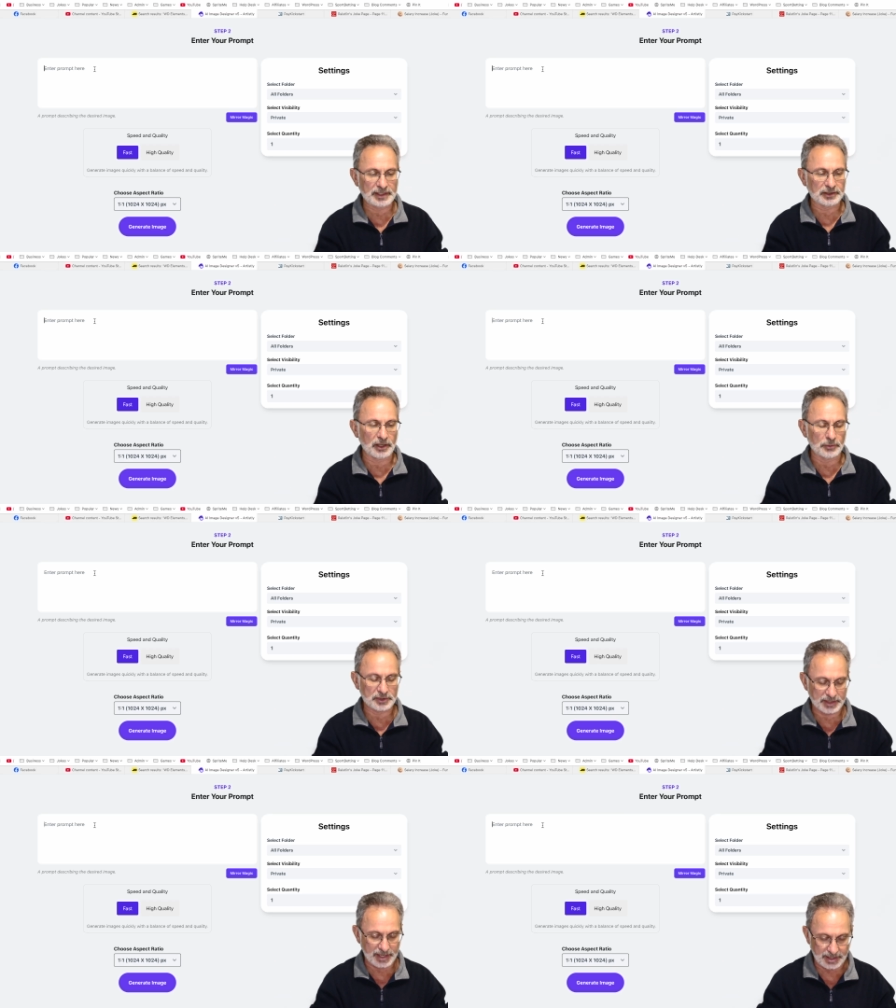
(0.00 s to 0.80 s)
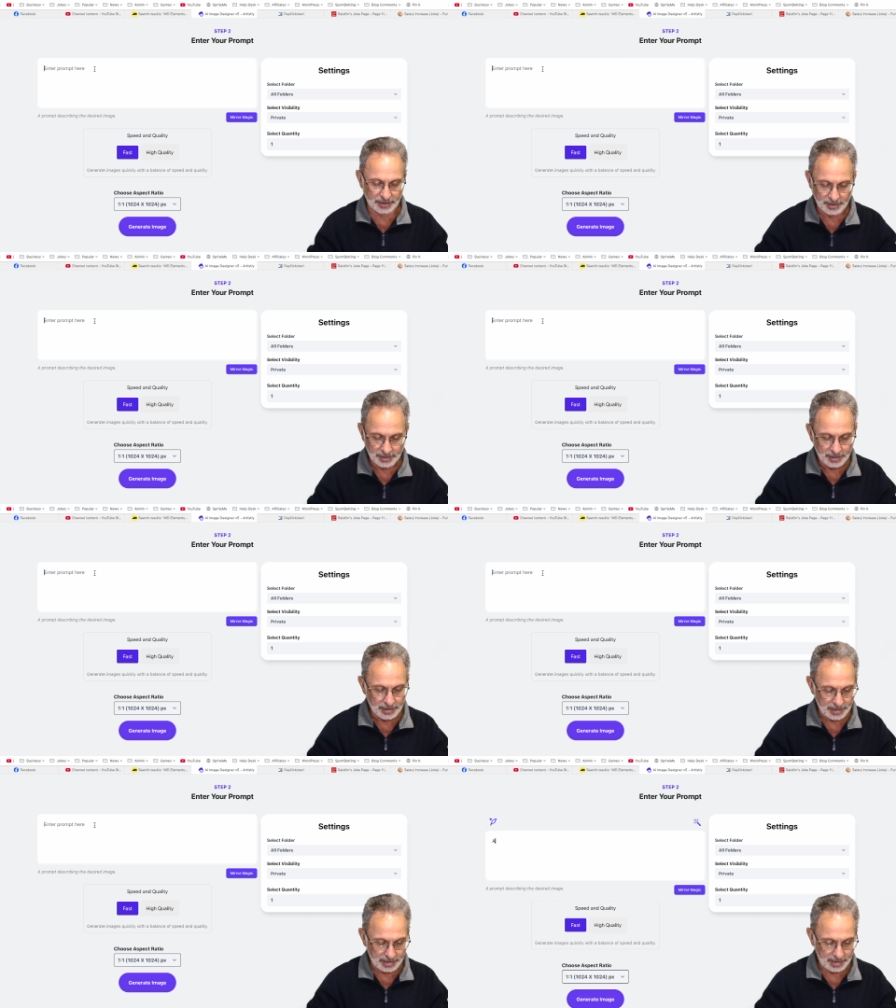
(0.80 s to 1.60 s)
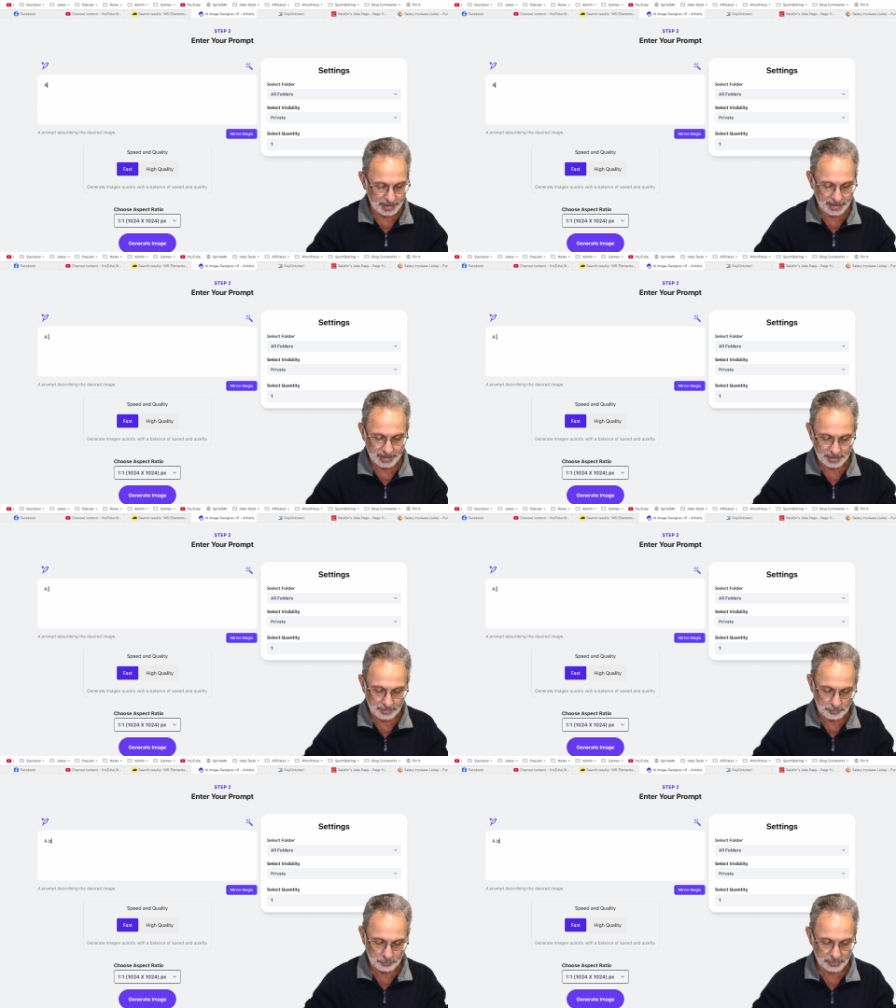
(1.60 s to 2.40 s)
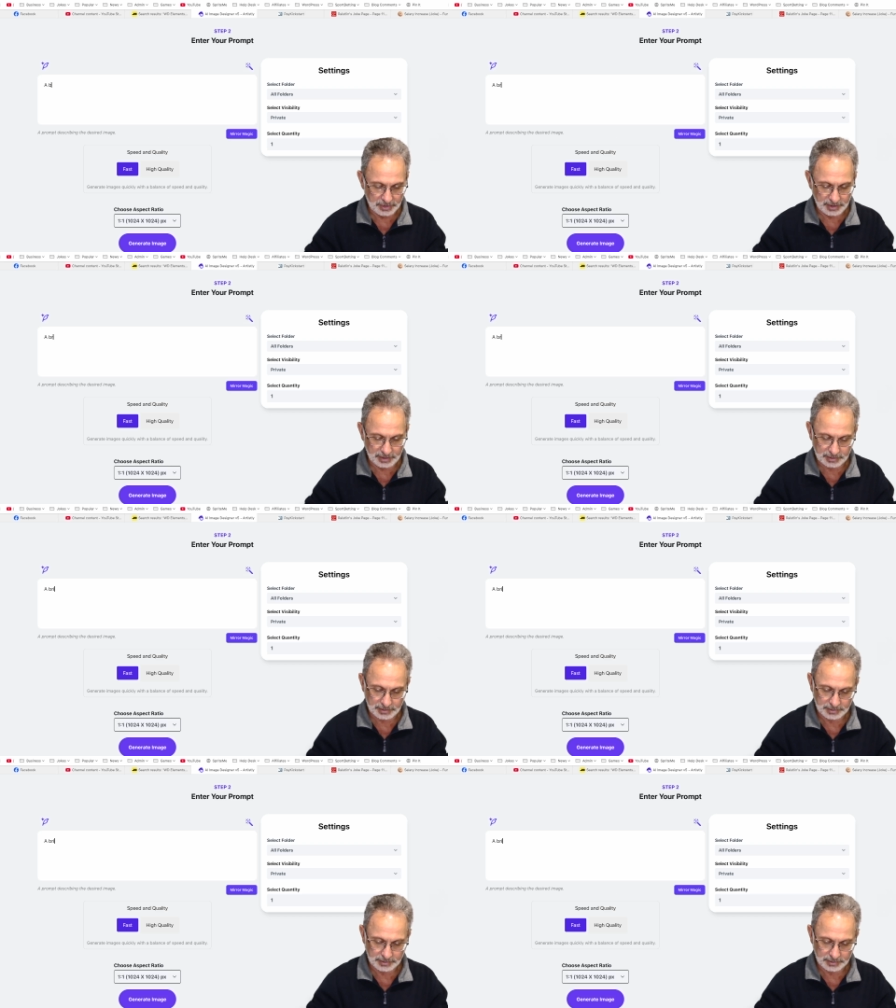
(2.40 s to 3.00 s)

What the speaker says: So I would say a brilliant